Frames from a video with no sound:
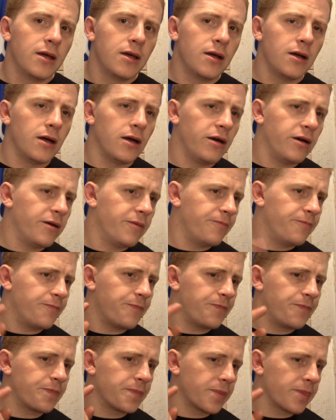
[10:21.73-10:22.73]
Um,
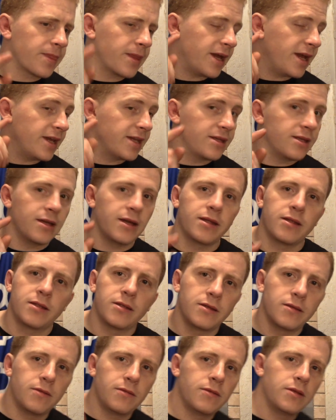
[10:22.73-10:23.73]
I, I
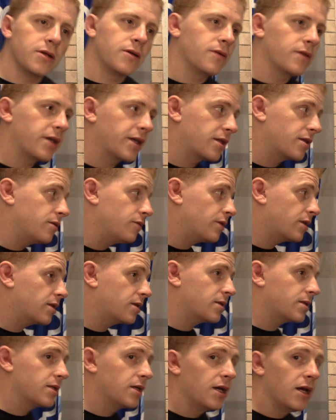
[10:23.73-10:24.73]
don't like doing
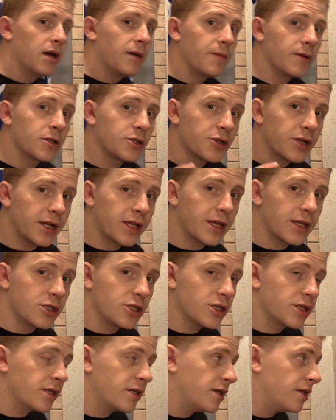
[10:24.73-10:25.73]
this. I'm gonna try to
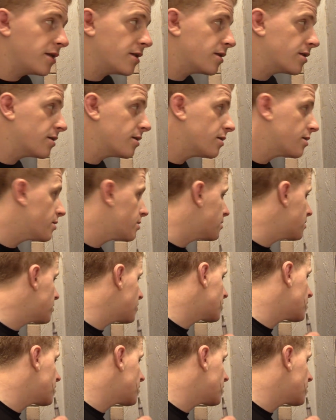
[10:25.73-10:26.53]
get you in a little